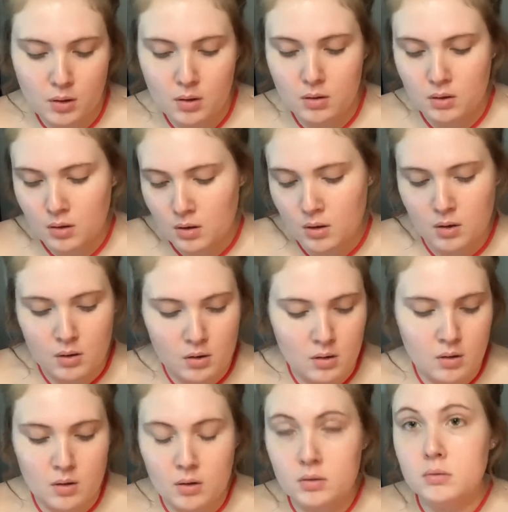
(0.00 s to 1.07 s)
This
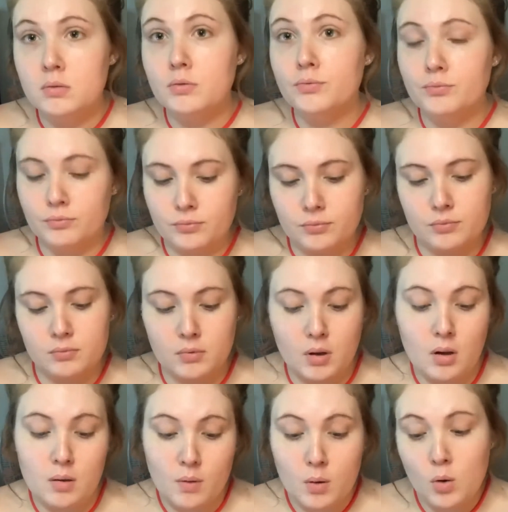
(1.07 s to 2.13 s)
smells really good.
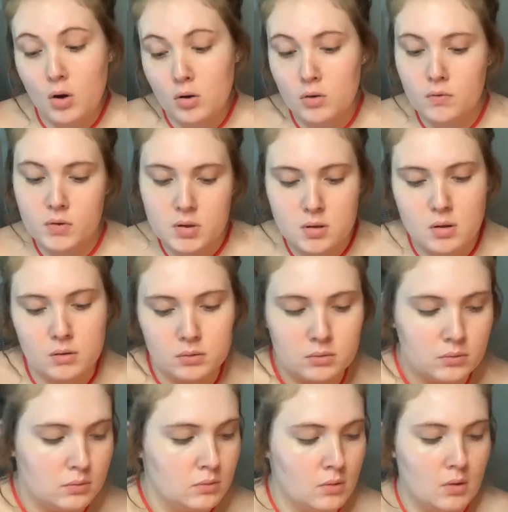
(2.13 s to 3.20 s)
It's supposed to be
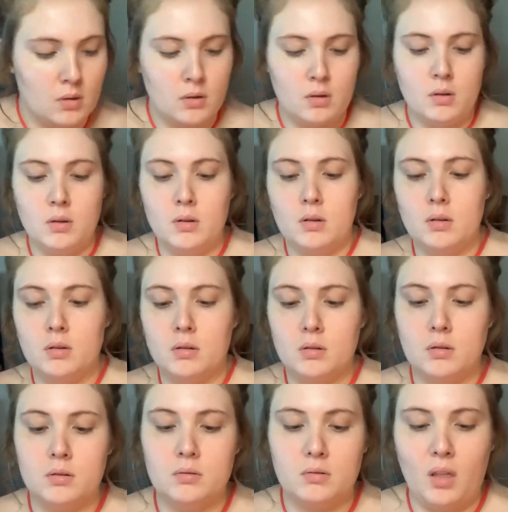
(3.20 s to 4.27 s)
illuminating.
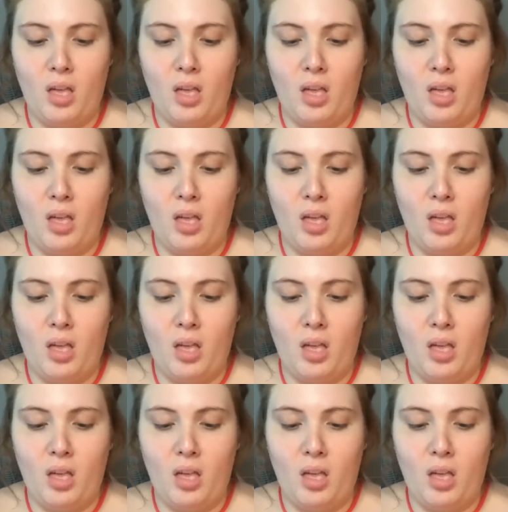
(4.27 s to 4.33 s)
I